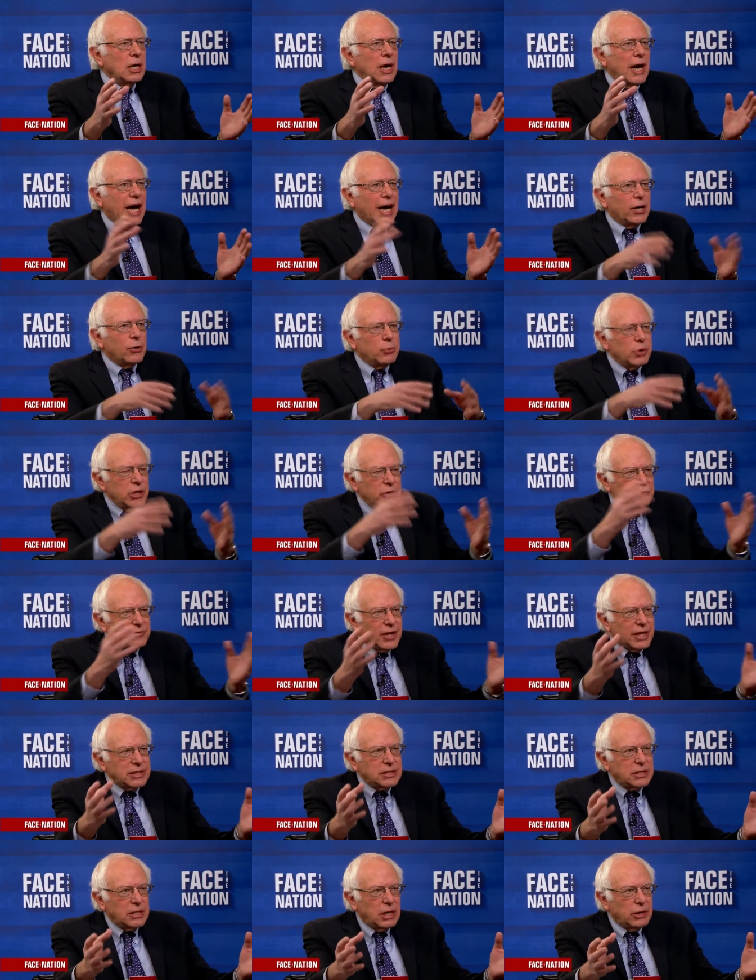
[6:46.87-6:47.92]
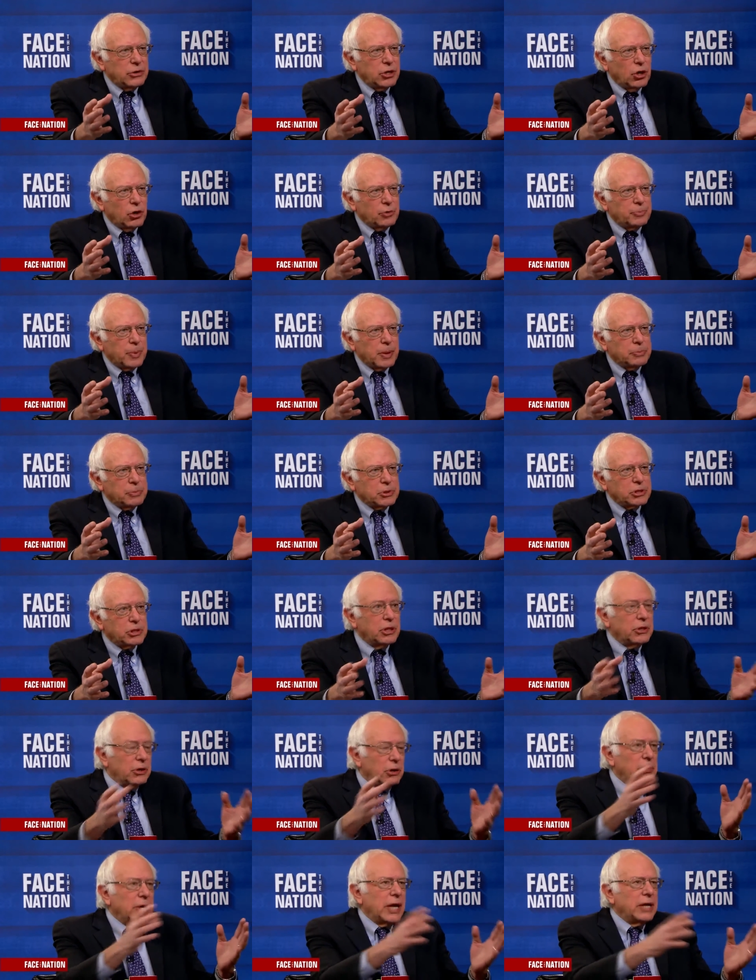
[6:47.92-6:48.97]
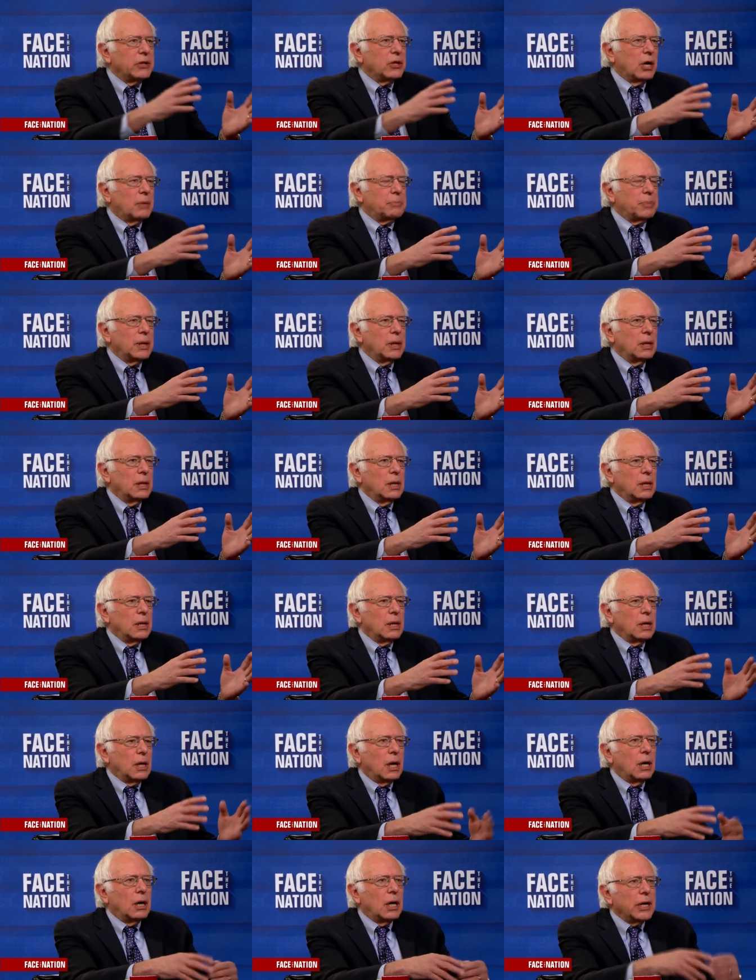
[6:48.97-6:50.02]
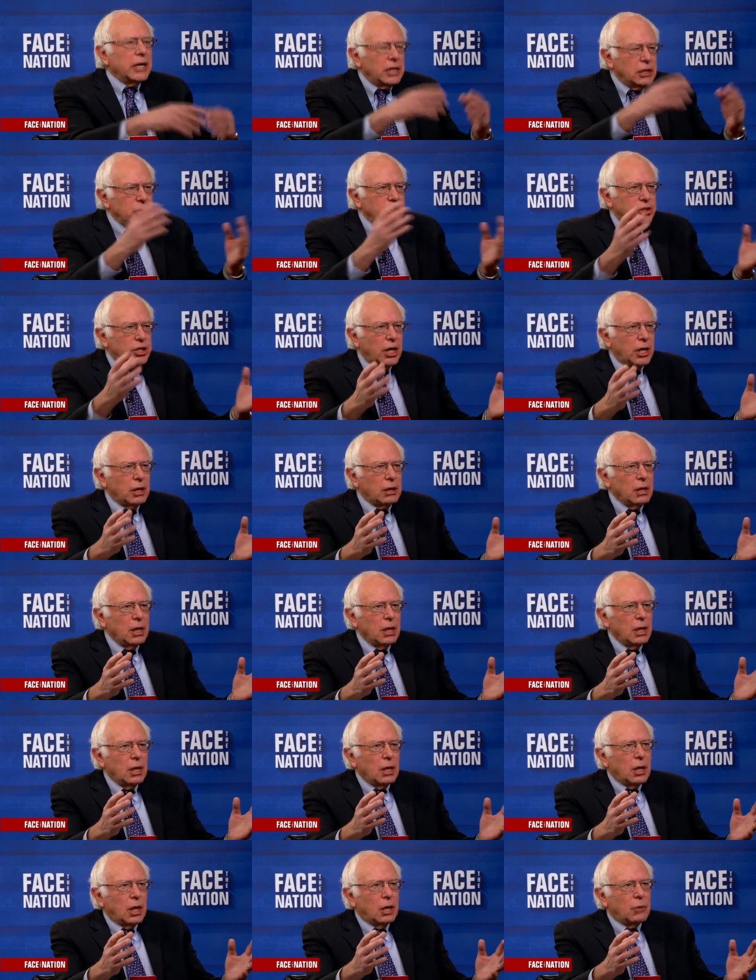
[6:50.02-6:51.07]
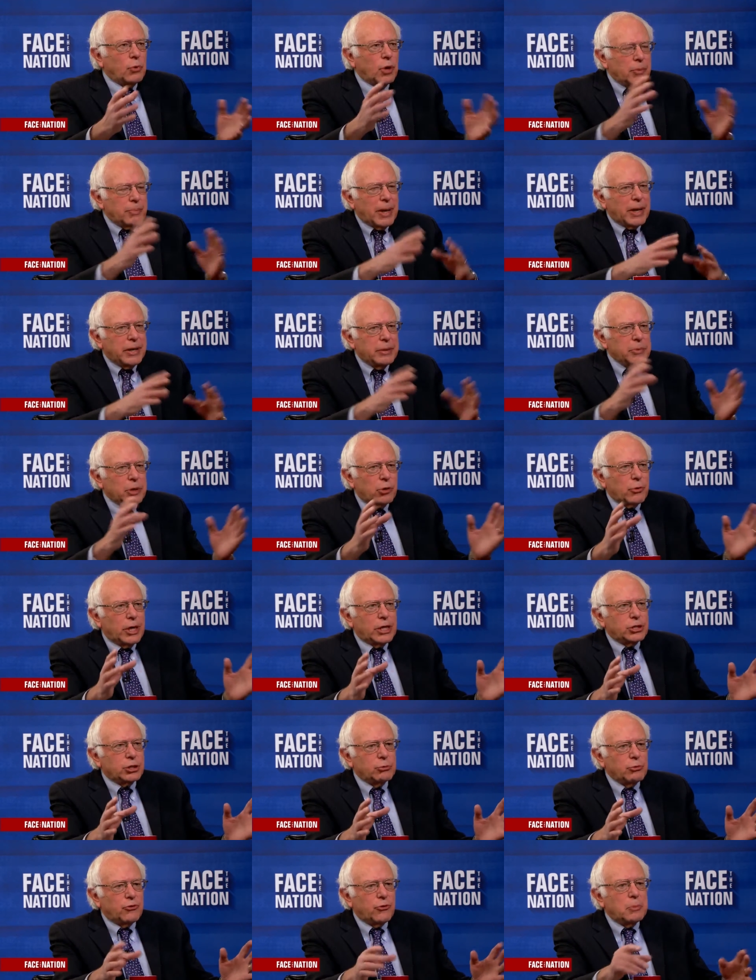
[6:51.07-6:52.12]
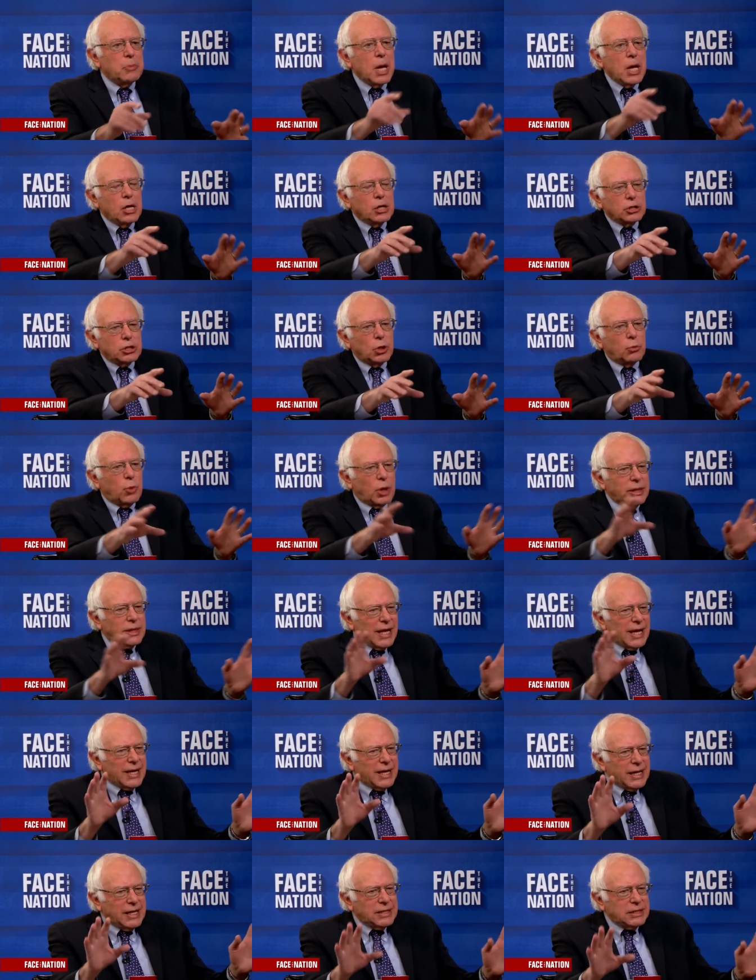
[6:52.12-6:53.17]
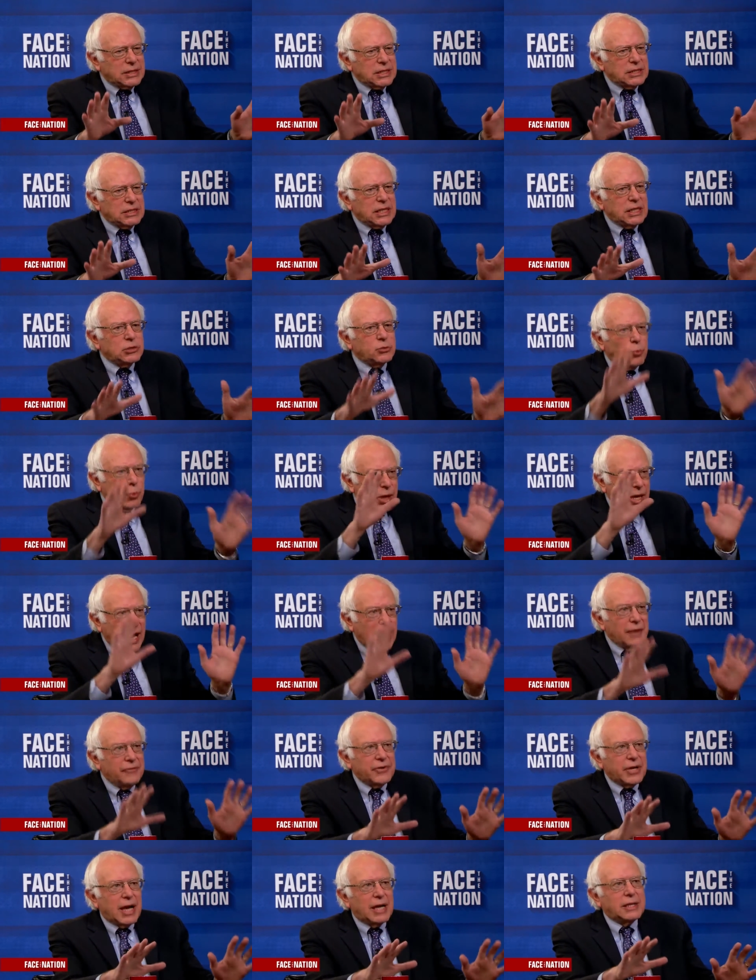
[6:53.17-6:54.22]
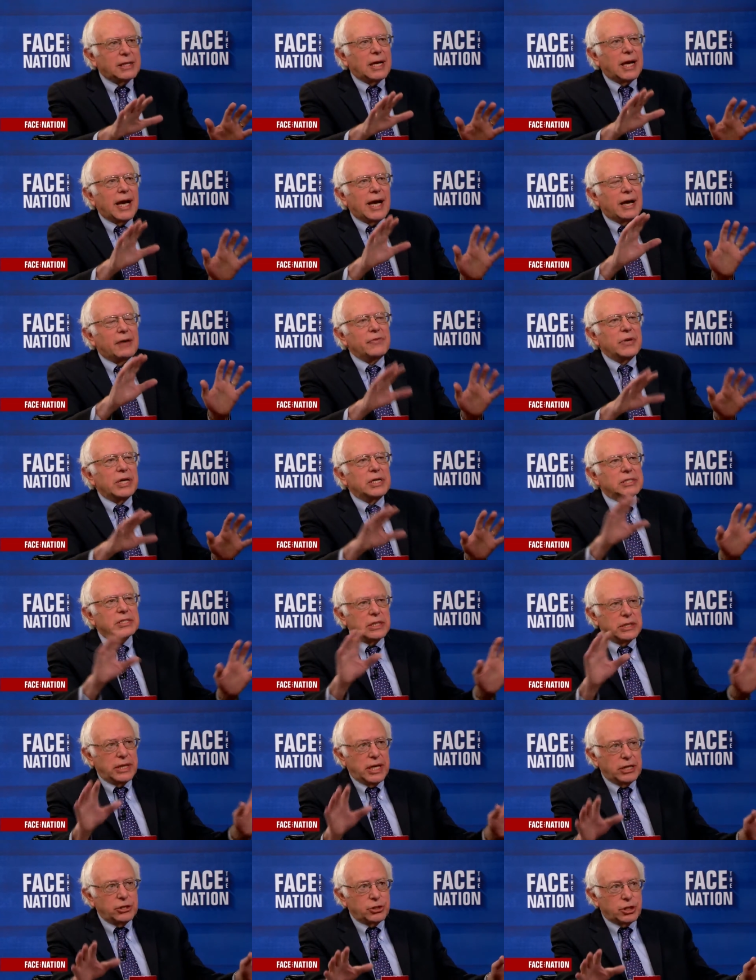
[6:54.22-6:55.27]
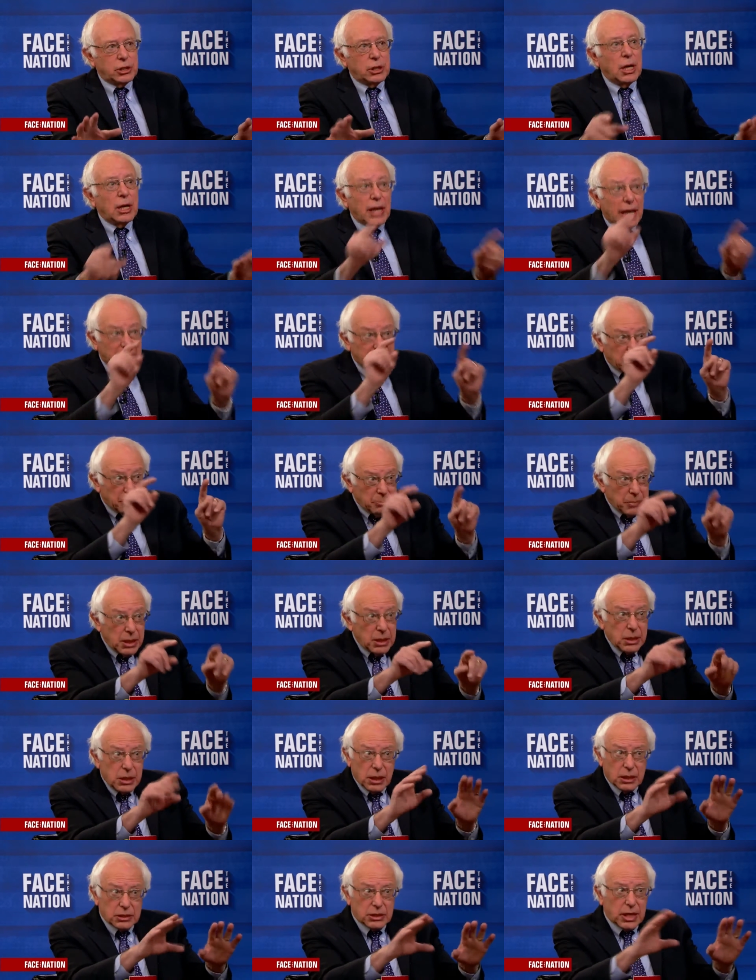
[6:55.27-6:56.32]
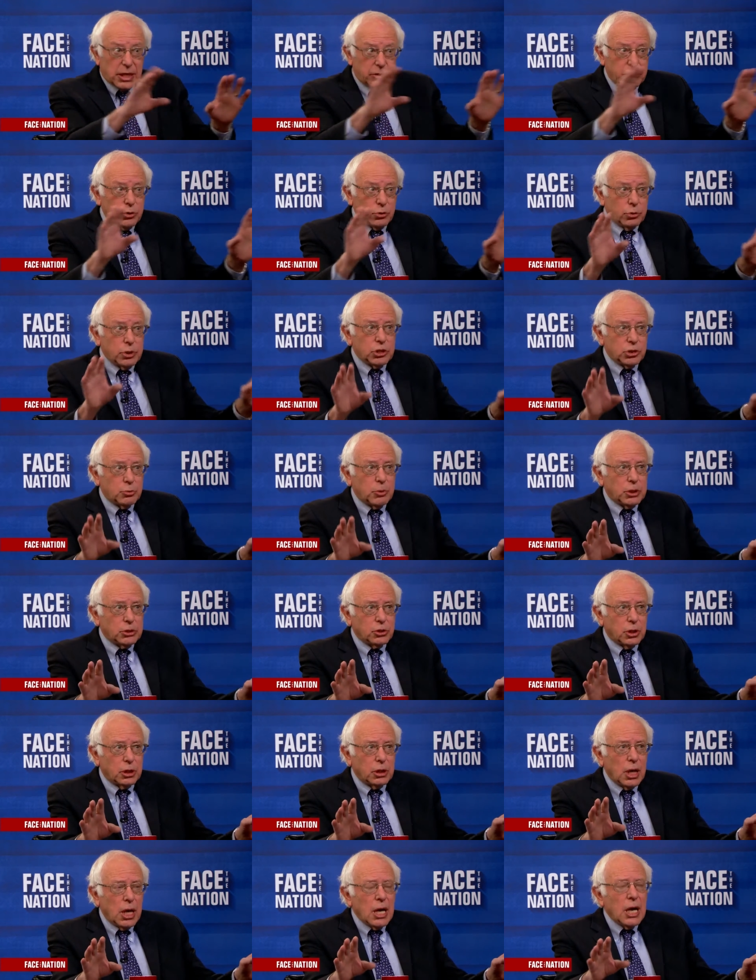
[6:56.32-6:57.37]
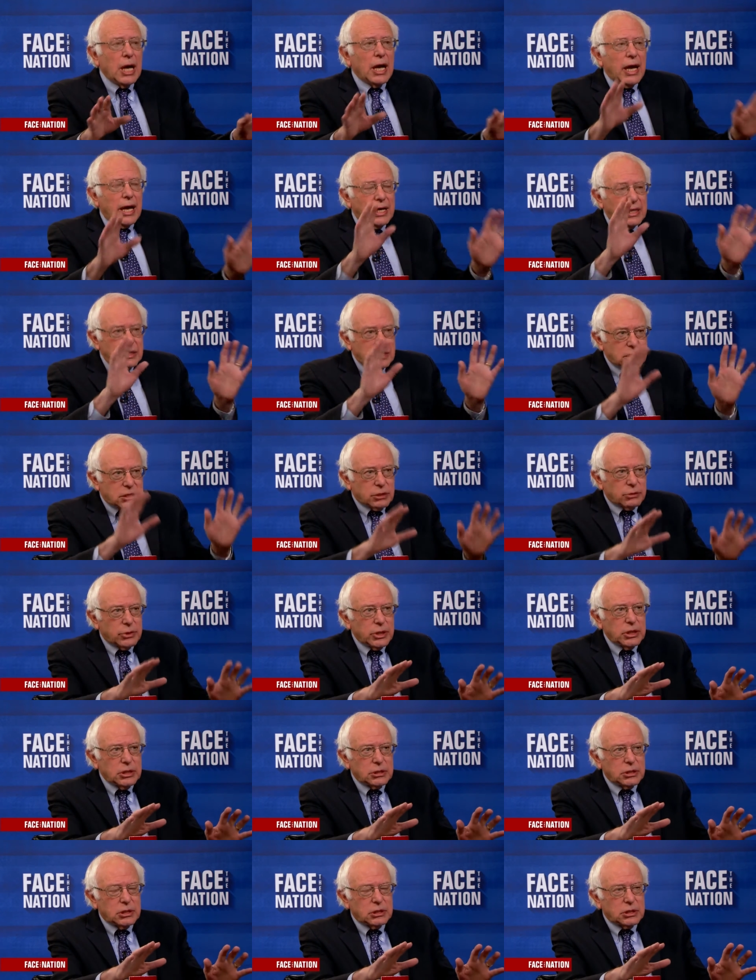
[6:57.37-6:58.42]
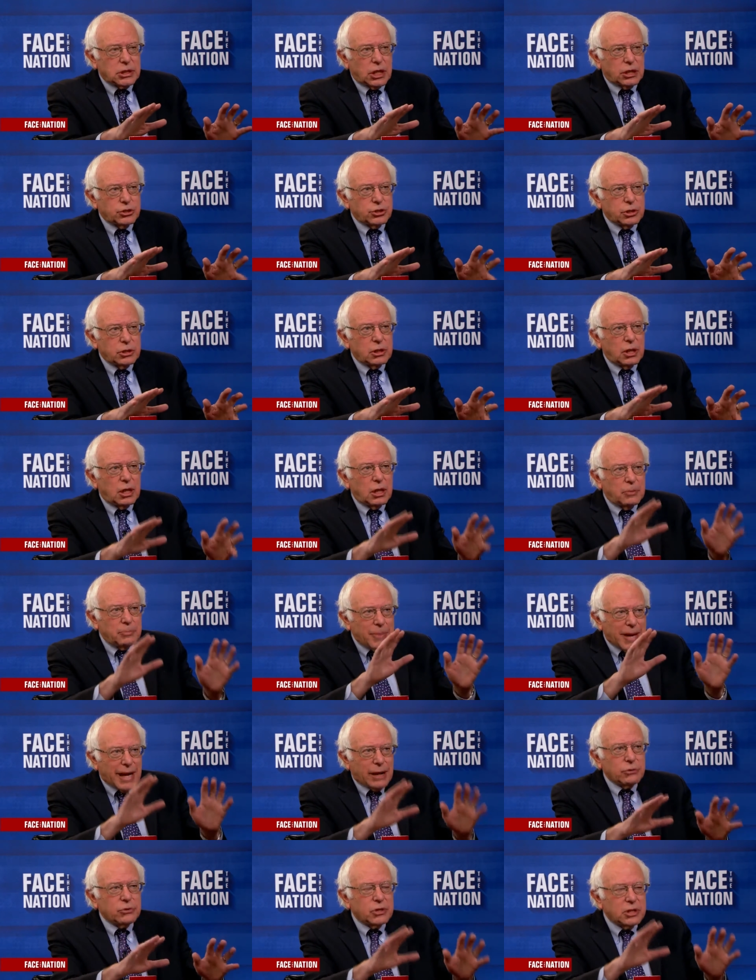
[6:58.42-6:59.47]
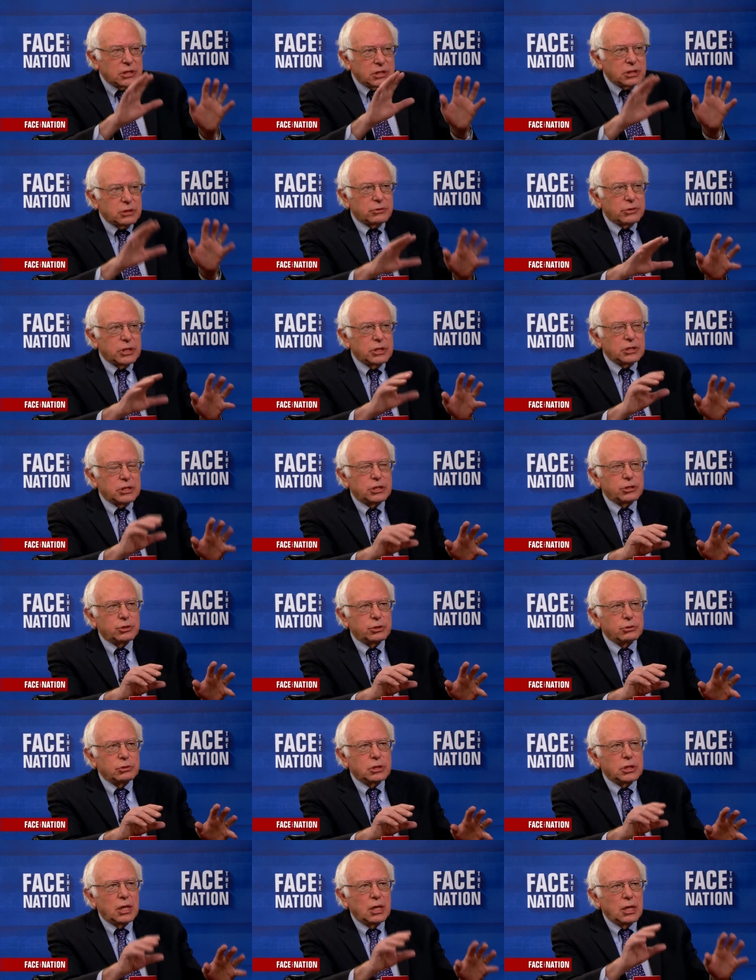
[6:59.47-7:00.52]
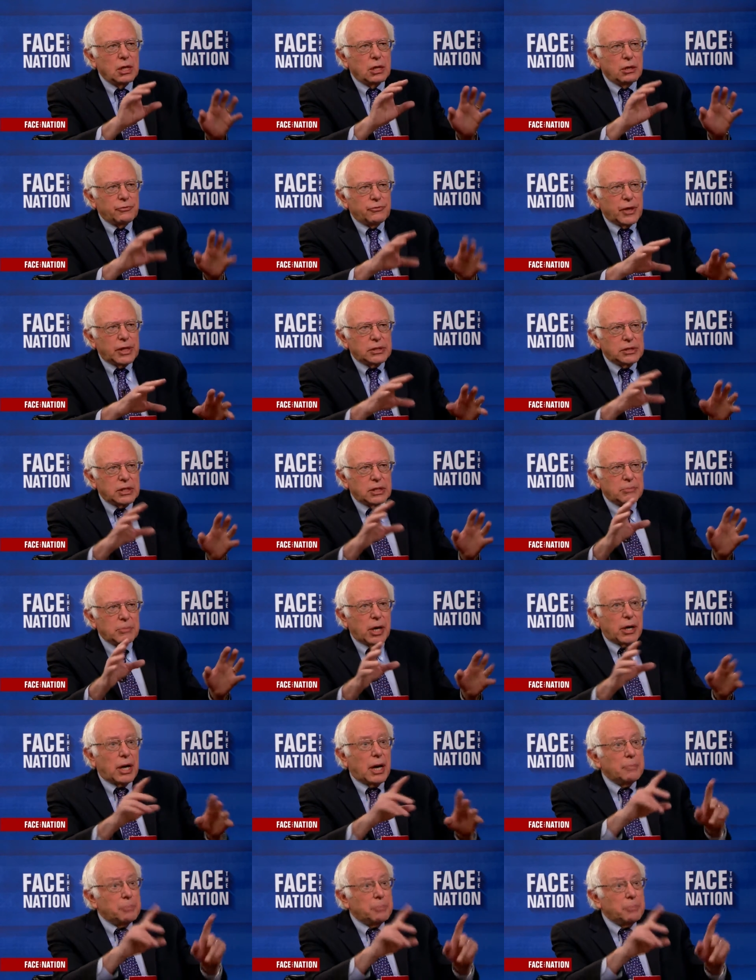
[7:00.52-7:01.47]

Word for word: How do we invest in our young people so they don't end up uh, in jail? Uh, what about immigration reform? So what that is, it says we have got to have is a nation, and the media has got to do it as well, John, a serious discussion about the serious issues facing America.